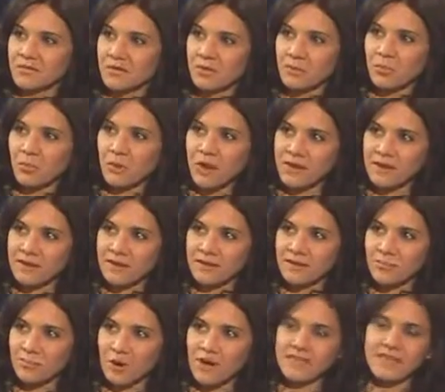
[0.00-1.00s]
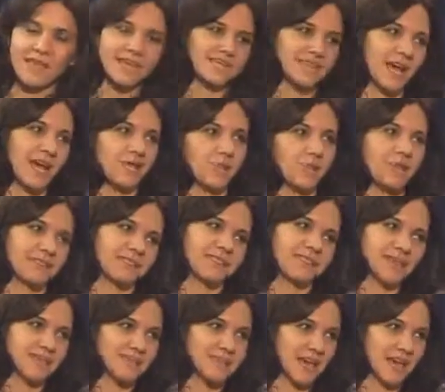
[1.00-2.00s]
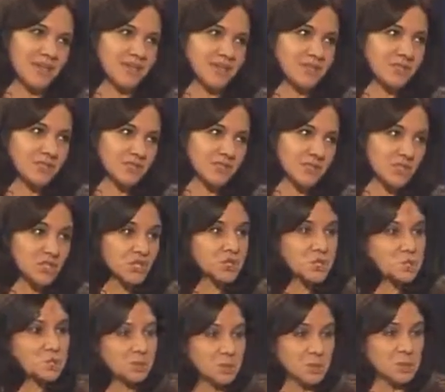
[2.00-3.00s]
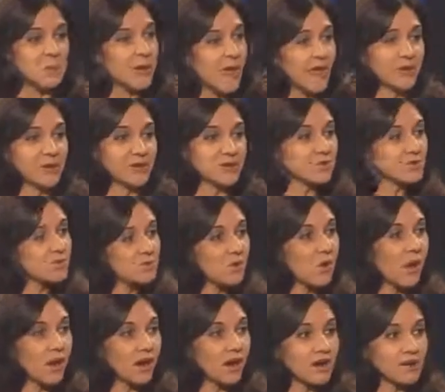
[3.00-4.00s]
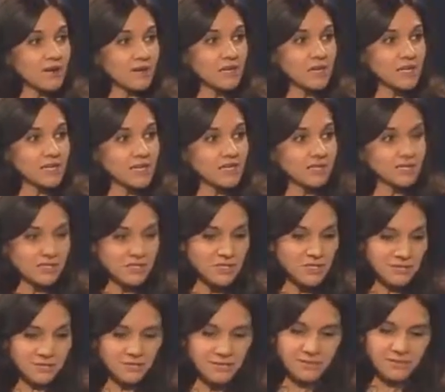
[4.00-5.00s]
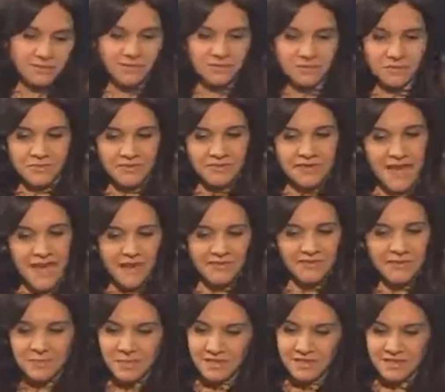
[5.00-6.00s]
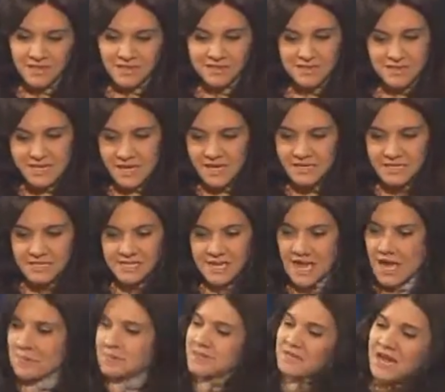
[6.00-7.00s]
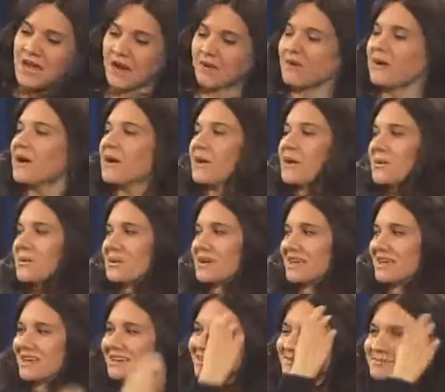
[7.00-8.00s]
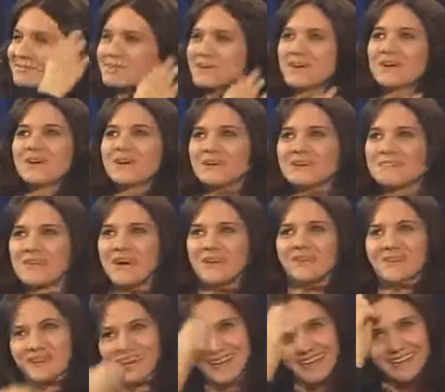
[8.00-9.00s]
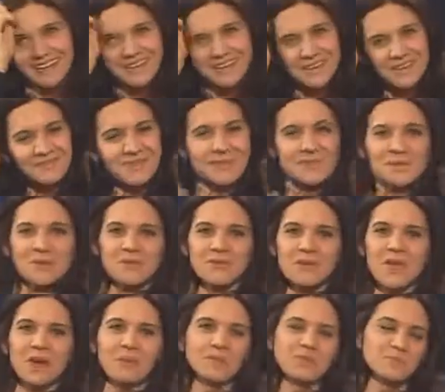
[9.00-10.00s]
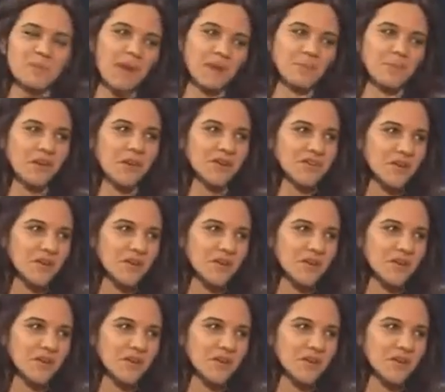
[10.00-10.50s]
of break that down when things get too dramatic or too hard or too have to be sexy times now. We can be good about giving each other that respect, but also